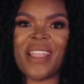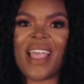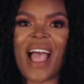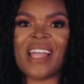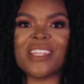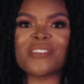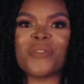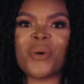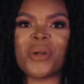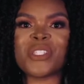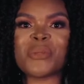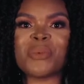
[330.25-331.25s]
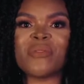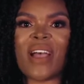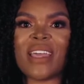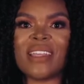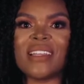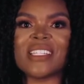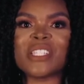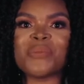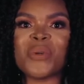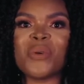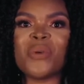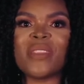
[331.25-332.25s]
I look forward to providing a
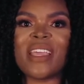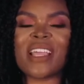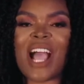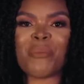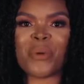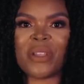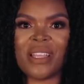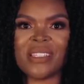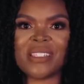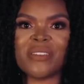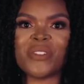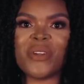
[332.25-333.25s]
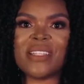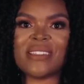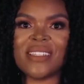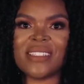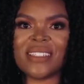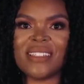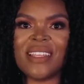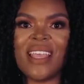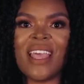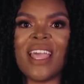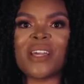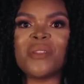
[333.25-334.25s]
smooth and comprehensive transition,
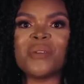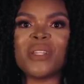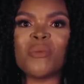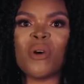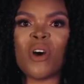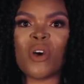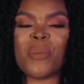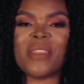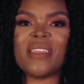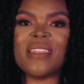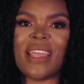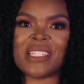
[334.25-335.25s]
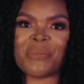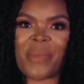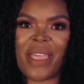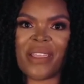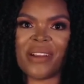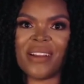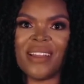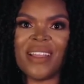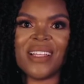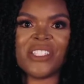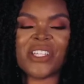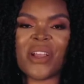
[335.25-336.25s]
including welcoming the next mayor,
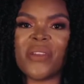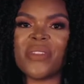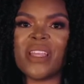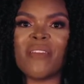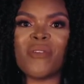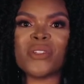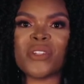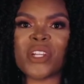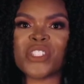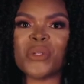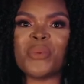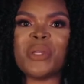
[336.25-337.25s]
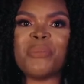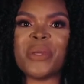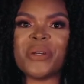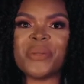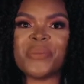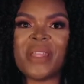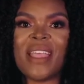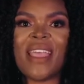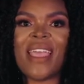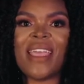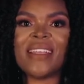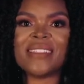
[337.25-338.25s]
sharing the infrastructure we built
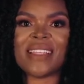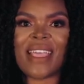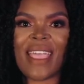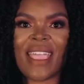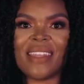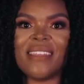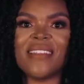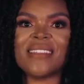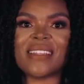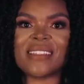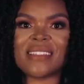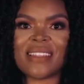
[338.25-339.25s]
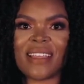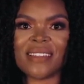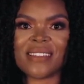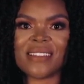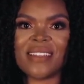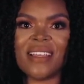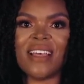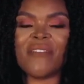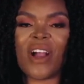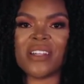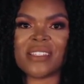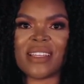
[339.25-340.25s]
to aid in the success
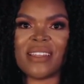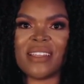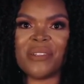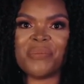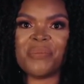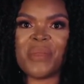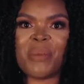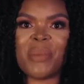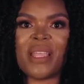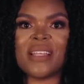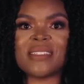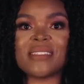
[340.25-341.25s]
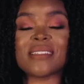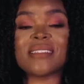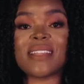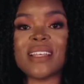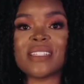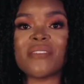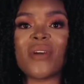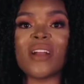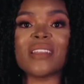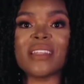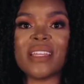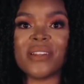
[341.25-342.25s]
of our city, because the success of
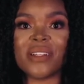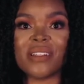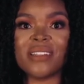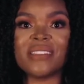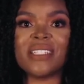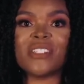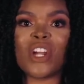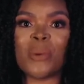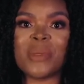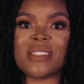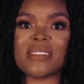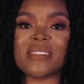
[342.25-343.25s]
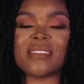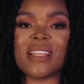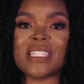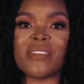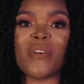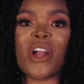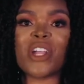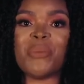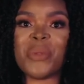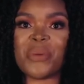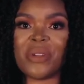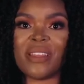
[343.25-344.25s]
our leader determines the success of our
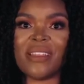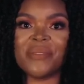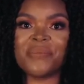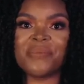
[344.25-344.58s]
community.